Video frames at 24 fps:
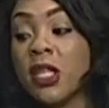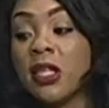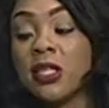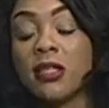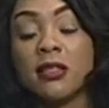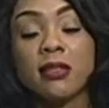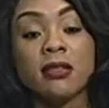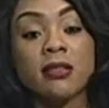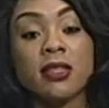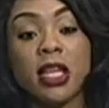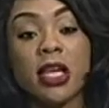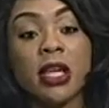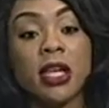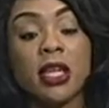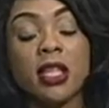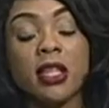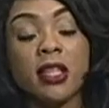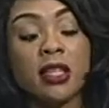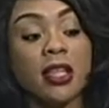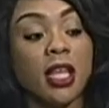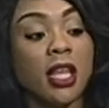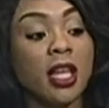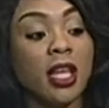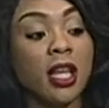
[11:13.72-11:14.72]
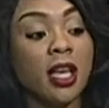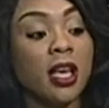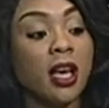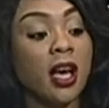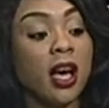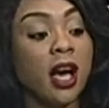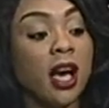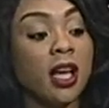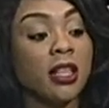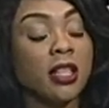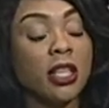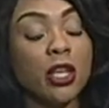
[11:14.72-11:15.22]
the
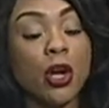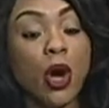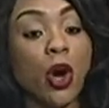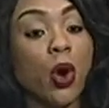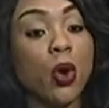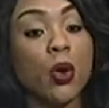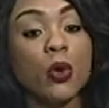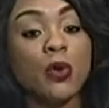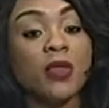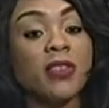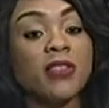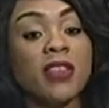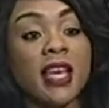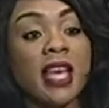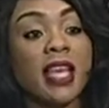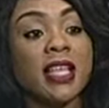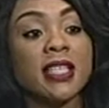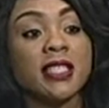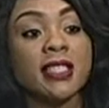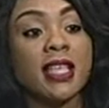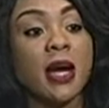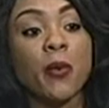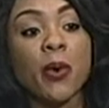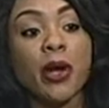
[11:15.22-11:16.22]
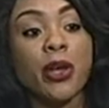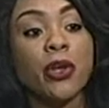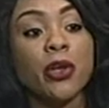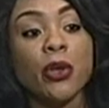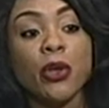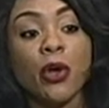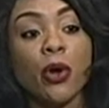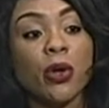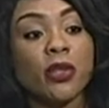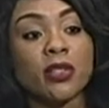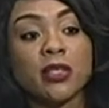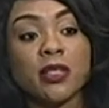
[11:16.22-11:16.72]
old things that were
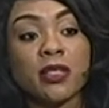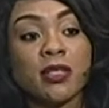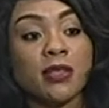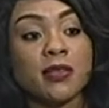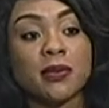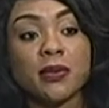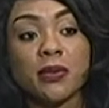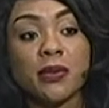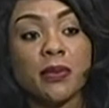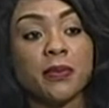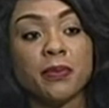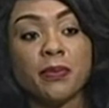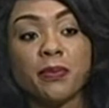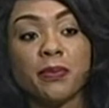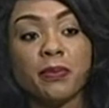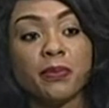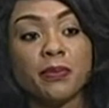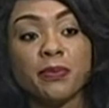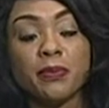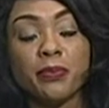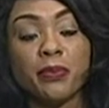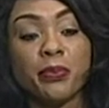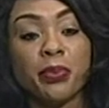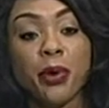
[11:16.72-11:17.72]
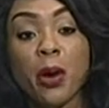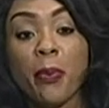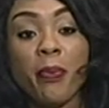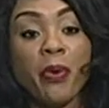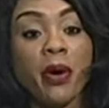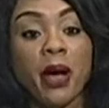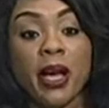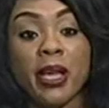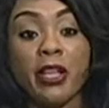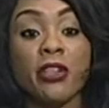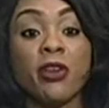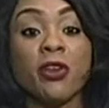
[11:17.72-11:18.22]
not
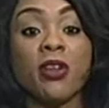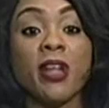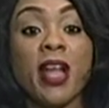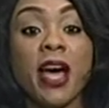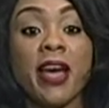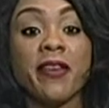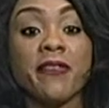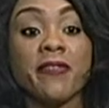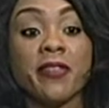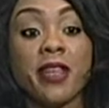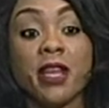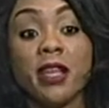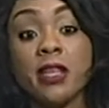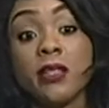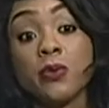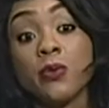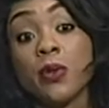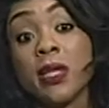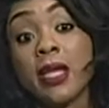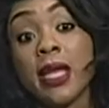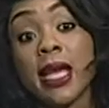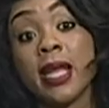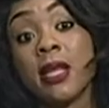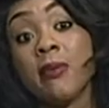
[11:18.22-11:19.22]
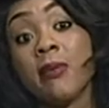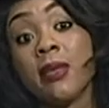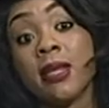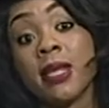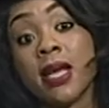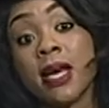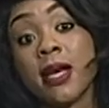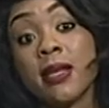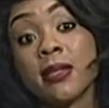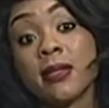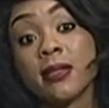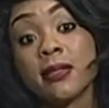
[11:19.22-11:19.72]
proper in your life. That is what the enemy
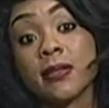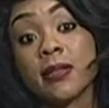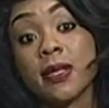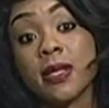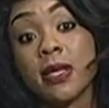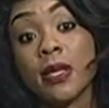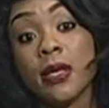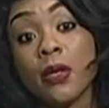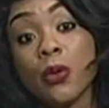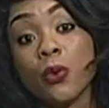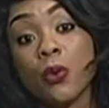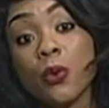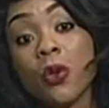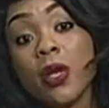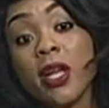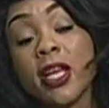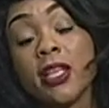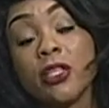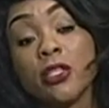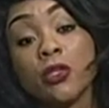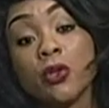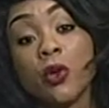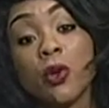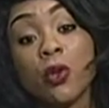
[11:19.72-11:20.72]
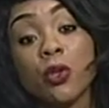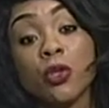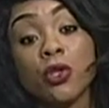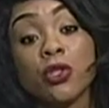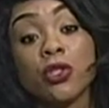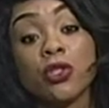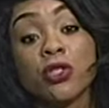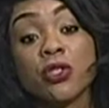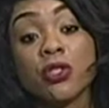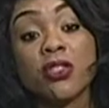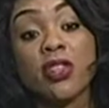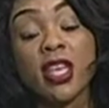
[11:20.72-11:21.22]
does. Will let you hold on
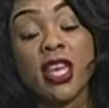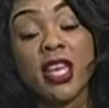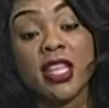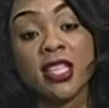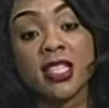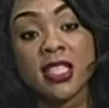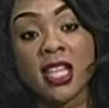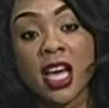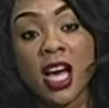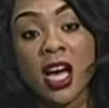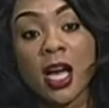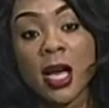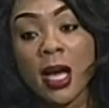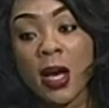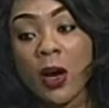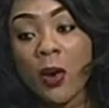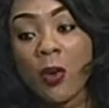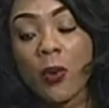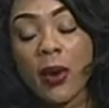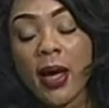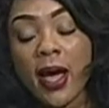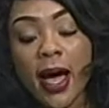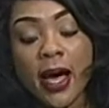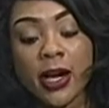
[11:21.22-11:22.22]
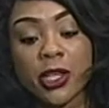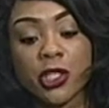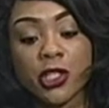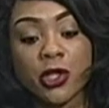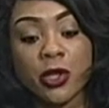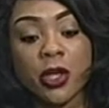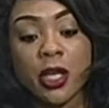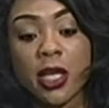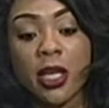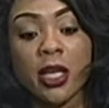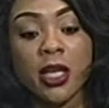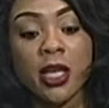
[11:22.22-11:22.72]
to things that were
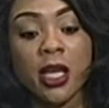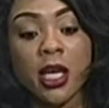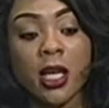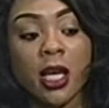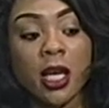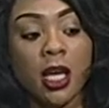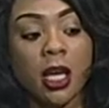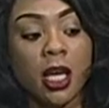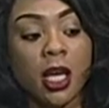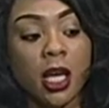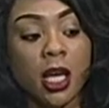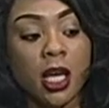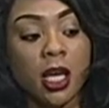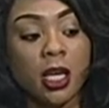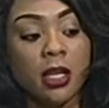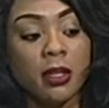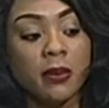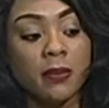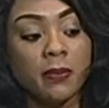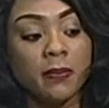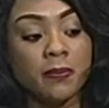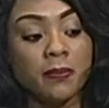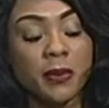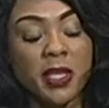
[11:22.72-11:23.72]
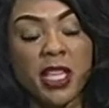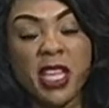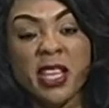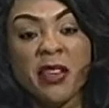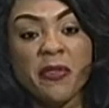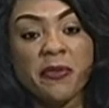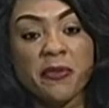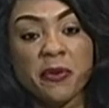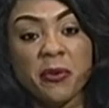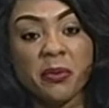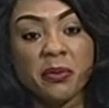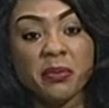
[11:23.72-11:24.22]
actually
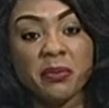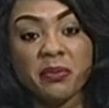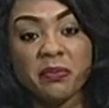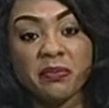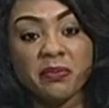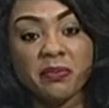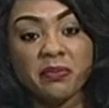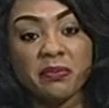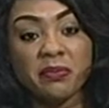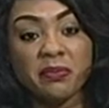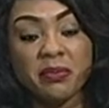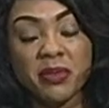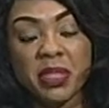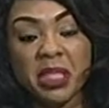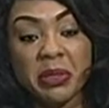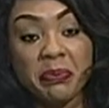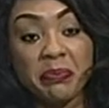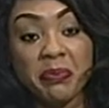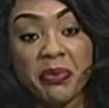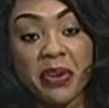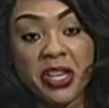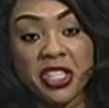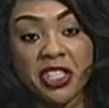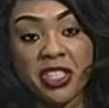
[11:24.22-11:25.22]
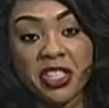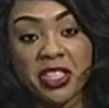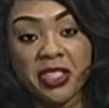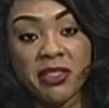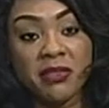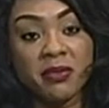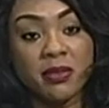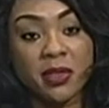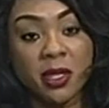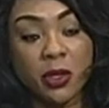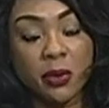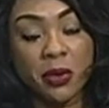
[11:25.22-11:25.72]
evil, depression.
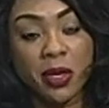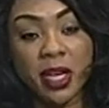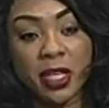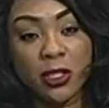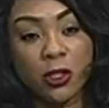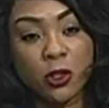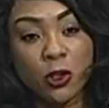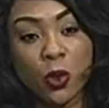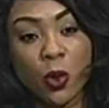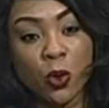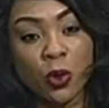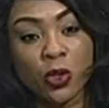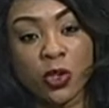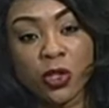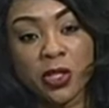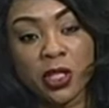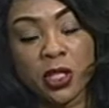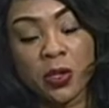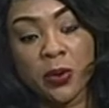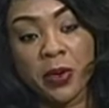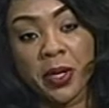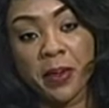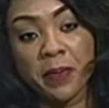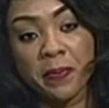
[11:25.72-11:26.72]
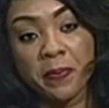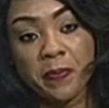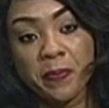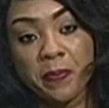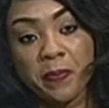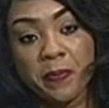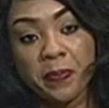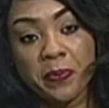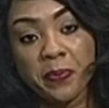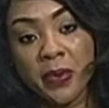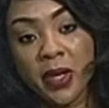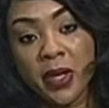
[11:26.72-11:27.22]
He will let you hold on to it.
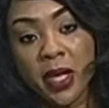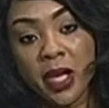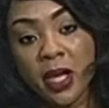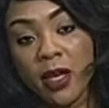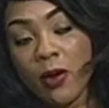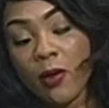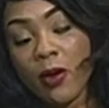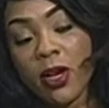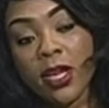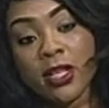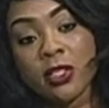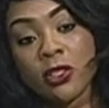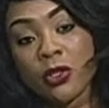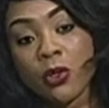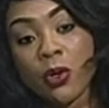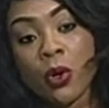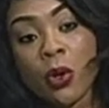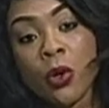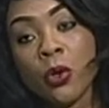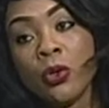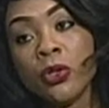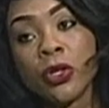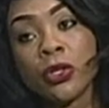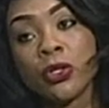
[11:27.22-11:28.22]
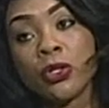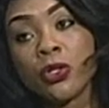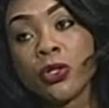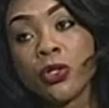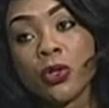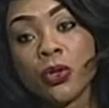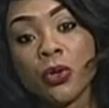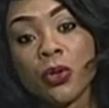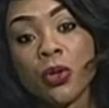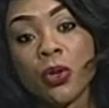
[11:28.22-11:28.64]
He will let you hold on to